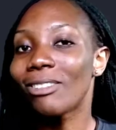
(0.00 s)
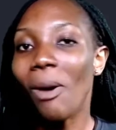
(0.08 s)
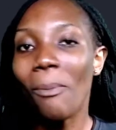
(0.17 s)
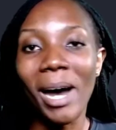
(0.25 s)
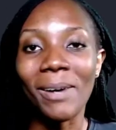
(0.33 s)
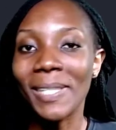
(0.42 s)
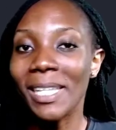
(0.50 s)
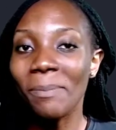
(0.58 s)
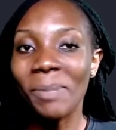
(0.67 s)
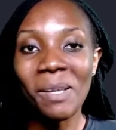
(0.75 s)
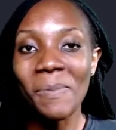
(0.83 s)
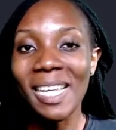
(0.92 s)
normal
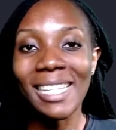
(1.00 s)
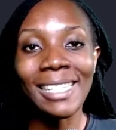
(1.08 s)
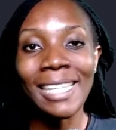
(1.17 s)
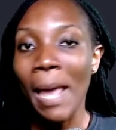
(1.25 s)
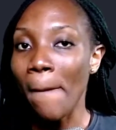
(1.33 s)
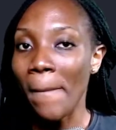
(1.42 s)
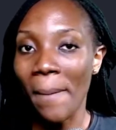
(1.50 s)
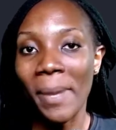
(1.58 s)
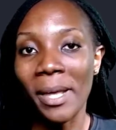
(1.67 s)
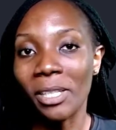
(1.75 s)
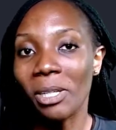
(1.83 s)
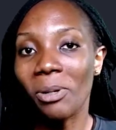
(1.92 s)
simply means
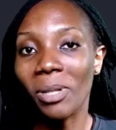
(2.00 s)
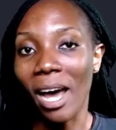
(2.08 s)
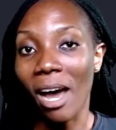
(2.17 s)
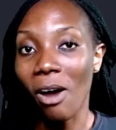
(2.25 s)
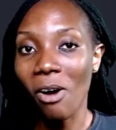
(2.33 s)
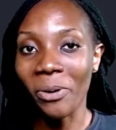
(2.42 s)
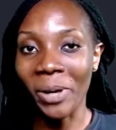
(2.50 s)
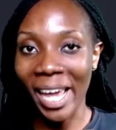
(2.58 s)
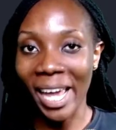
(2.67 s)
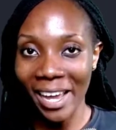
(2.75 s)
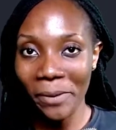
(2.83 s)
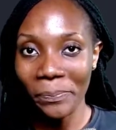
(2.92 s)
perpendicular,
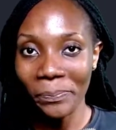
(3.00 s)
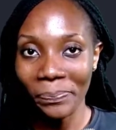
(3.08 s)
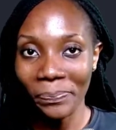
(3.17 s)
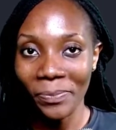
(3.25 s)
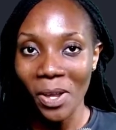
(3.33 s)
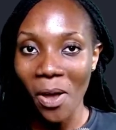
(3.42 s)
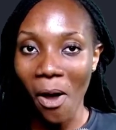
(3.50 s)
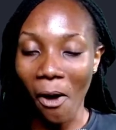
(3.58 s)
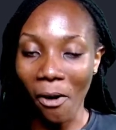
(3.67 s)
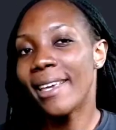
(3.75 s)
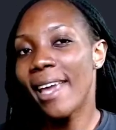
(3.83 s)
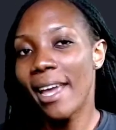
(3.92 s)
okay?
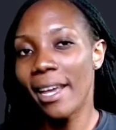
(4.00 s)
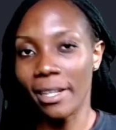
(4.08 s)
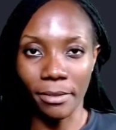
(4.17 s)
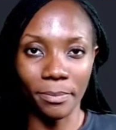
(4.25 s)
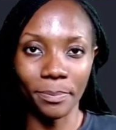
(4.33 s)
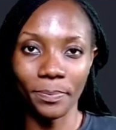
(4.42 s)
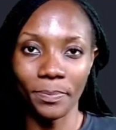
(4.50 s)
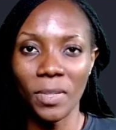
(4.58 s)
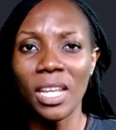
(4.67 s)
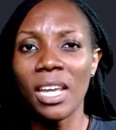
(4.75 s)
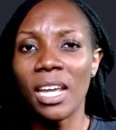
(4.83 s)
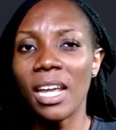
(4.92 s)
Again,
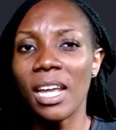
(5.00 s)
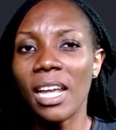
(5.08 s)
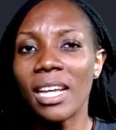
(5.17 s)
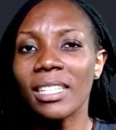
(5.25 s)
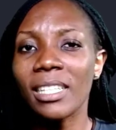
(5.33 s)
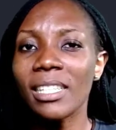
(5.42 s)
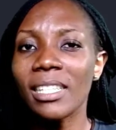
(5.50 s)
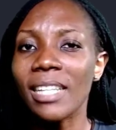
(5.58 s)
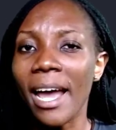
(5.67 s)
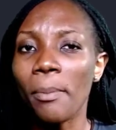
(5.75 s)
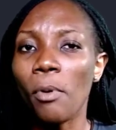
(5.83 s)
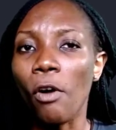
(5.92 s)
in this
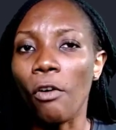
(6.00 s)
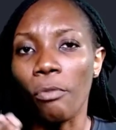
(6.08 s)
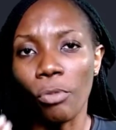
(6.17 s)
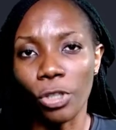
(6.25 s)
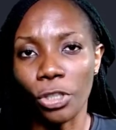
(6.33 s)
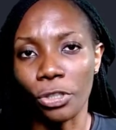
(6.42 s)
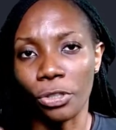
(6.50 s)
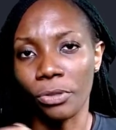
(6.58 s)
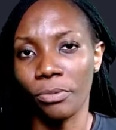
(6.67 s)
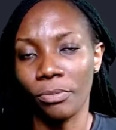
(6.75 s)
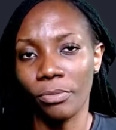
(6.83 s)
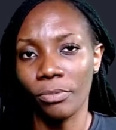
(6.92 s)
type of
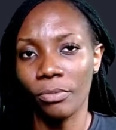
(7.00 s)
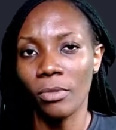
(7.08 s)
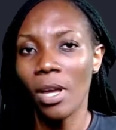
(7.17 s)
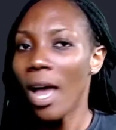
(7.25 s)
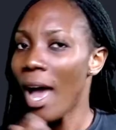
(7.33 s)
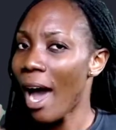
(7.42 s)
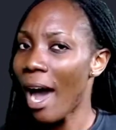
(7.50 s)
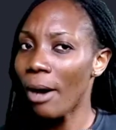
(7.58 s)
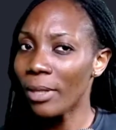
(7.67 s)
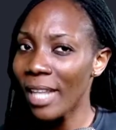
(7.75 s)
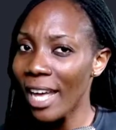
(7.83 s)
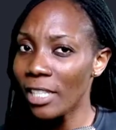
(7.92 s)
motion,
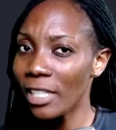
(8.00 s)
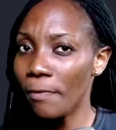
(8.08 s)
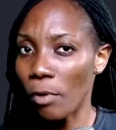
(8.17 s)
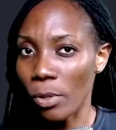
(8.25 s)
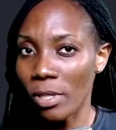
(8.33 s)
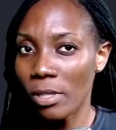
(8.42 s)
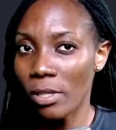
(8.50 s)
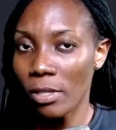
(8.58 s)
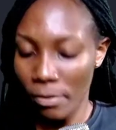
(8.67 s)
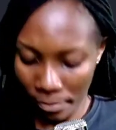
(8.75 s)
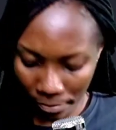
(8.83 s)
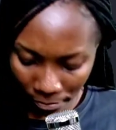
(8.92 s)
our net
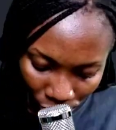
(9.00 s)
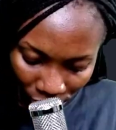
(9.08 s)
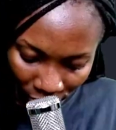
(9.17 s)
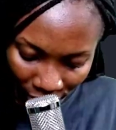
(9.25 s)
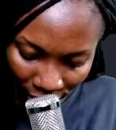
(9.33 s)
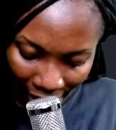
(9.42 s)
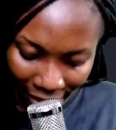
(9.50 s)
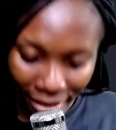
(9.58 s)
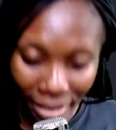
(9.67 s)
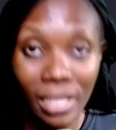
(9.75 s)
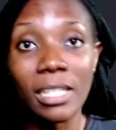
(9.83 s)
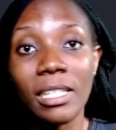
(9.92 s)
force, which is written
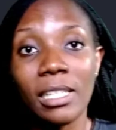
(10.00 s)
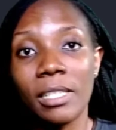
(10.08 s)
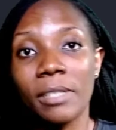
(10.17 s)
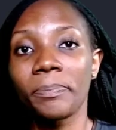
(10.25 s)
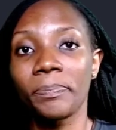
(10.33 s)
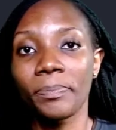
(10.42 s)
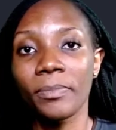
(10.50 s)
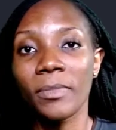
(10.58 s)
like this,